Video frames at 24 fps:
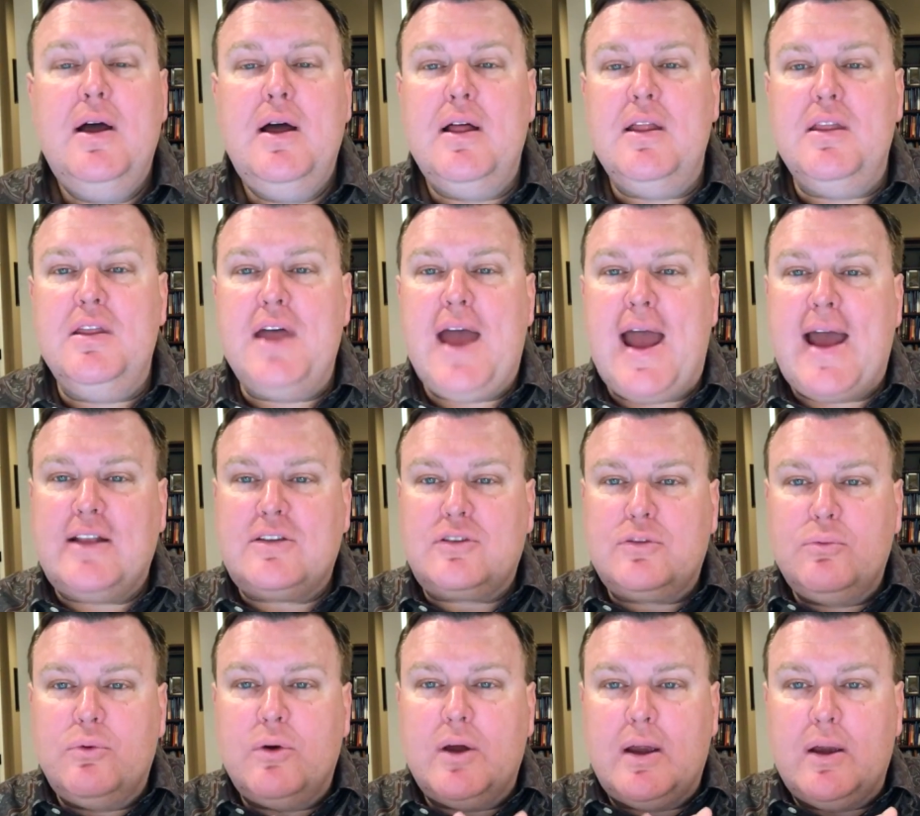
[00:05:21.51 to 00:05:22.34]
That's
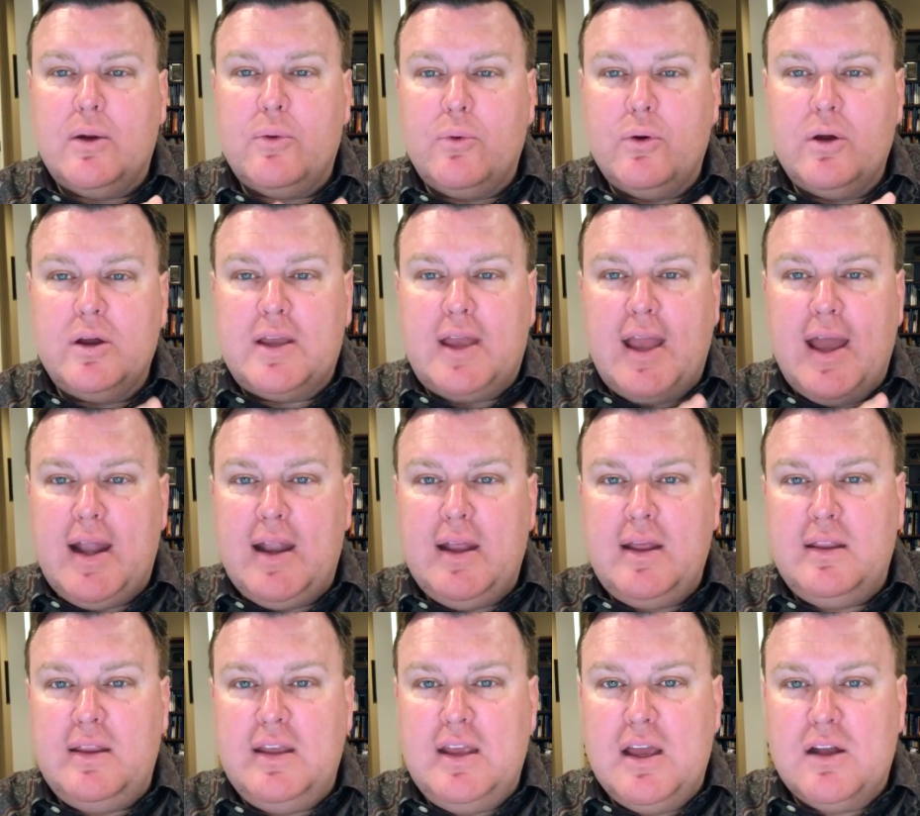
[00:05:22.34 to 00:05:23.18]
where we're
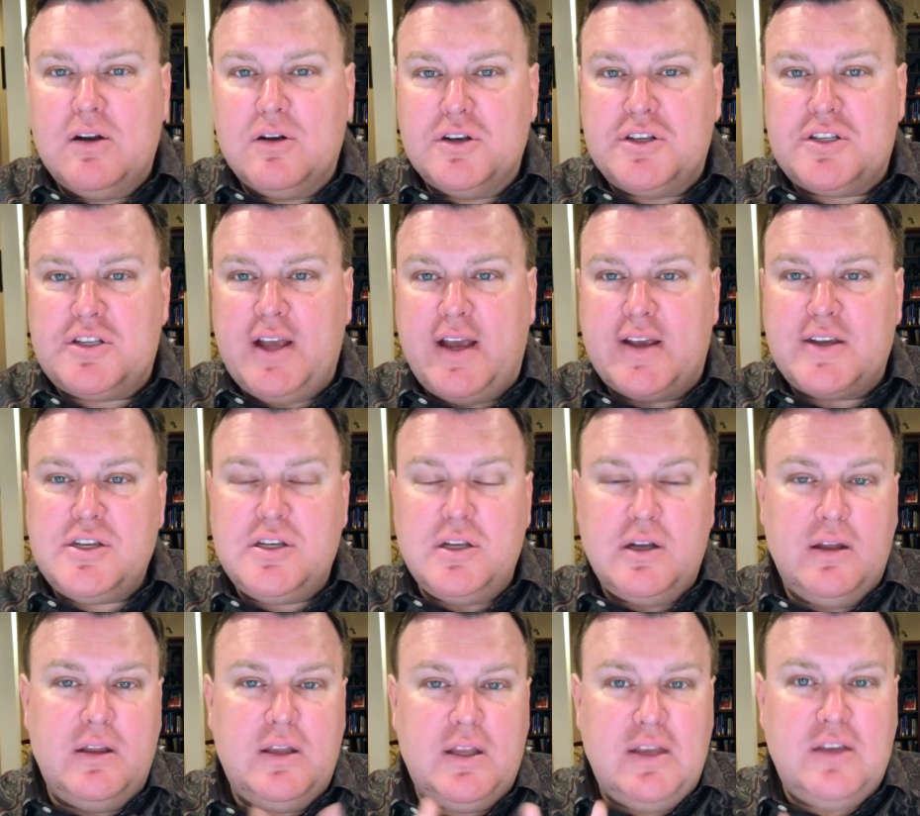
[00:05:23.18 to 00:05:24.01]
getting the intersection
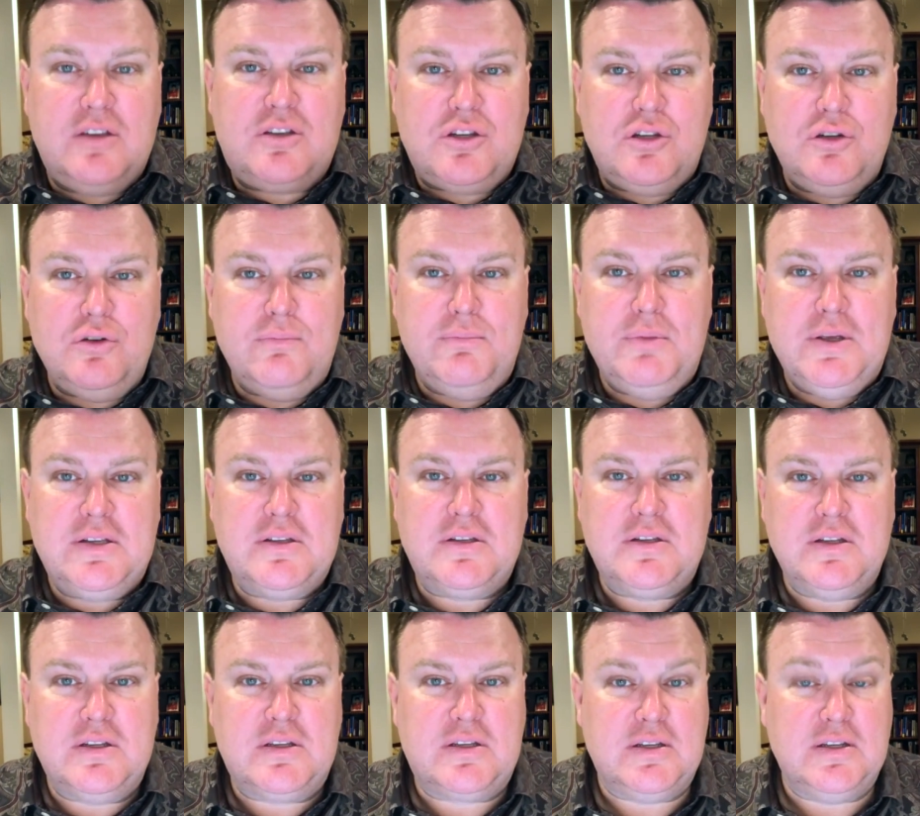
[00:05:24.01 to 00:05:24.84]
of these two
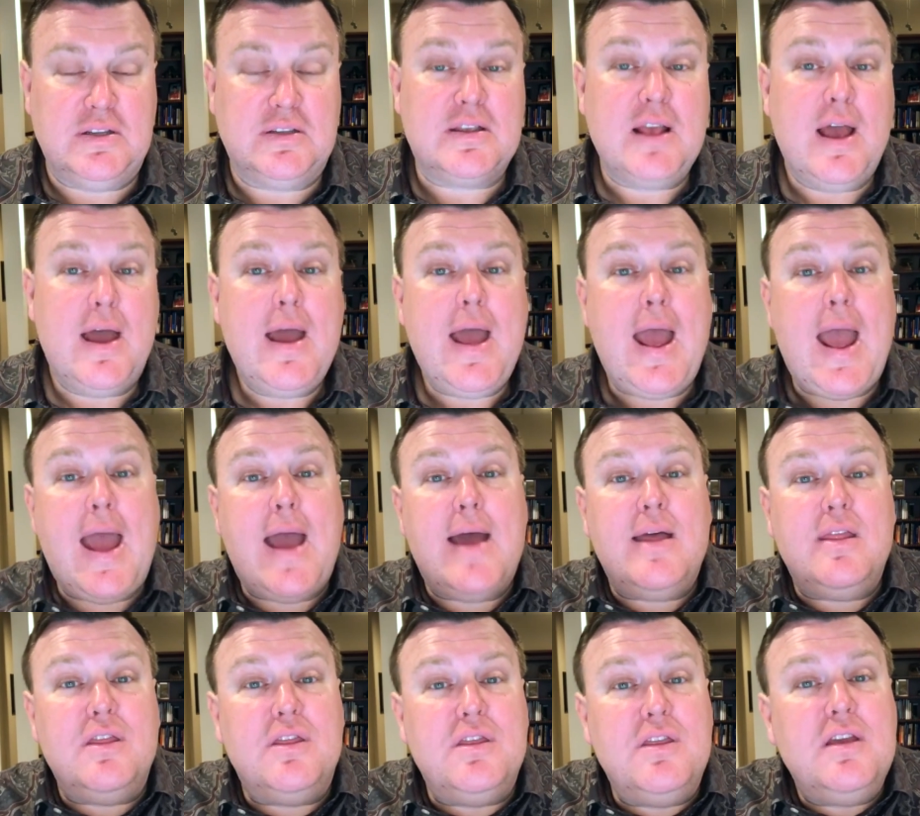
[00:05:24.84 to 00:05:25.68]
businesses at
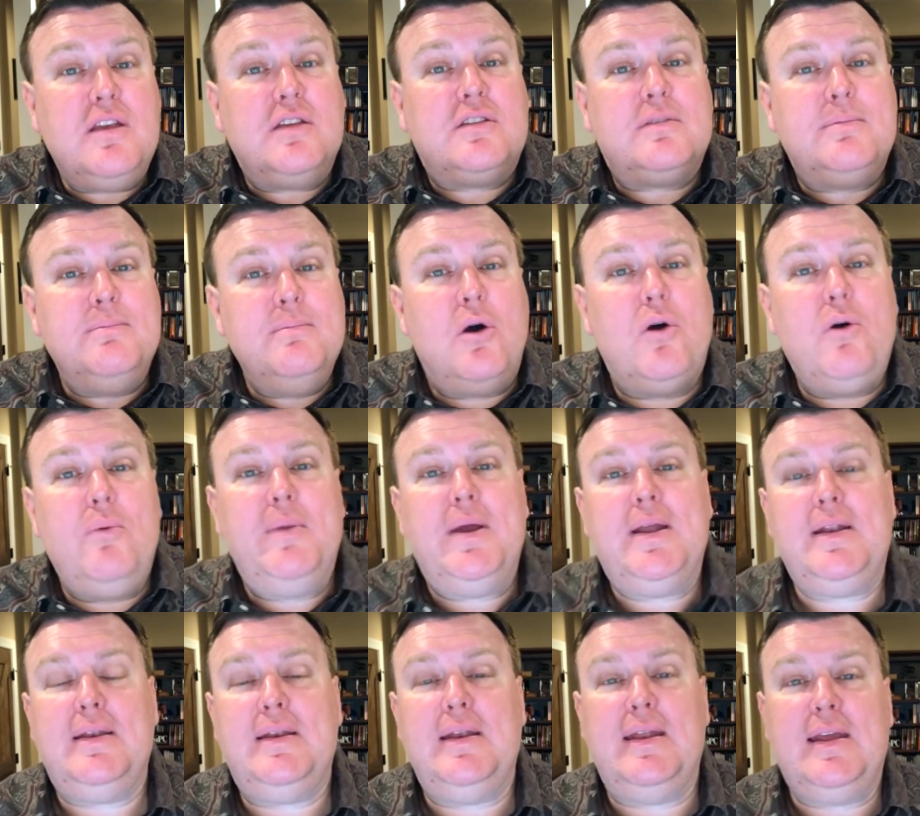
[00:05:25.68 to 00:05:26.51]
this
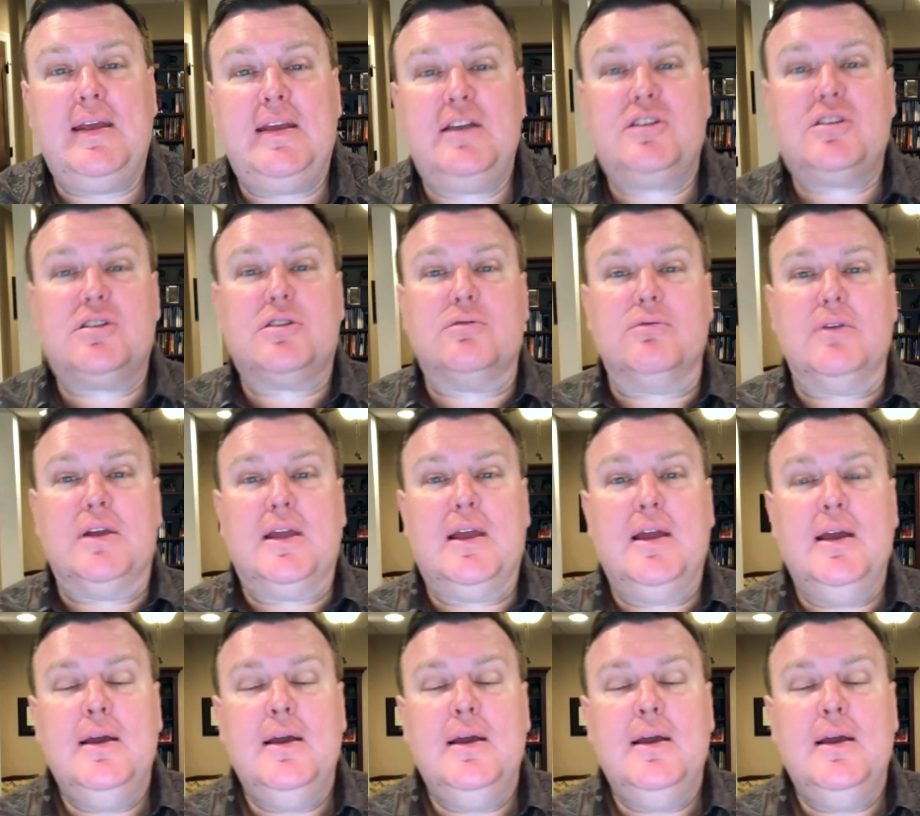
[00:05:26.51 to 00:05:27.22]
moment in history.